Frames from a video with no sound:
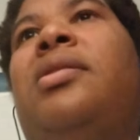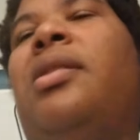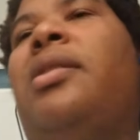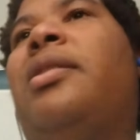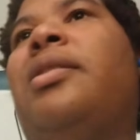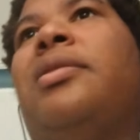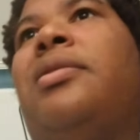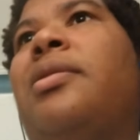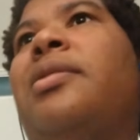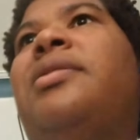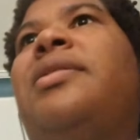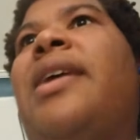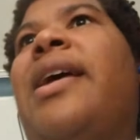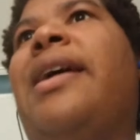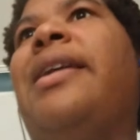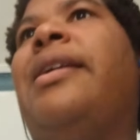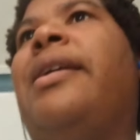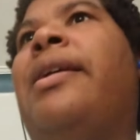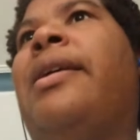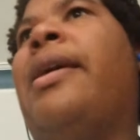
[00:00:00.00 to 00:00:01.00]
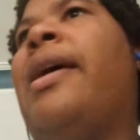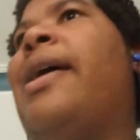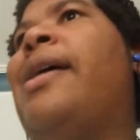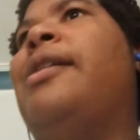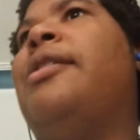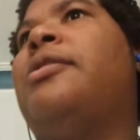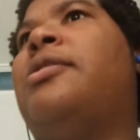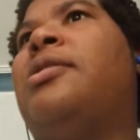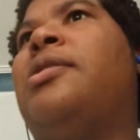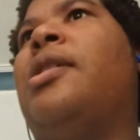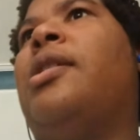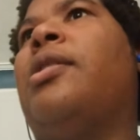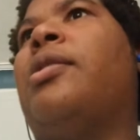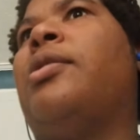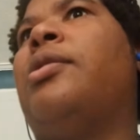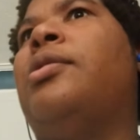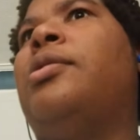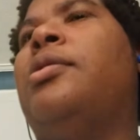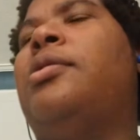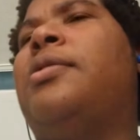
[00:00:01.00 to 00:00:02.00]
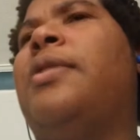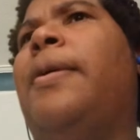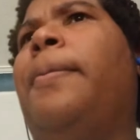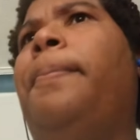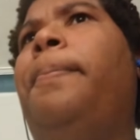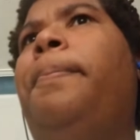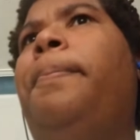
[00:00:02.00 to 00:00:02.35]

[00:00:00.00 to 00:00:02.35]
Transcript: The satanic gang stalkers.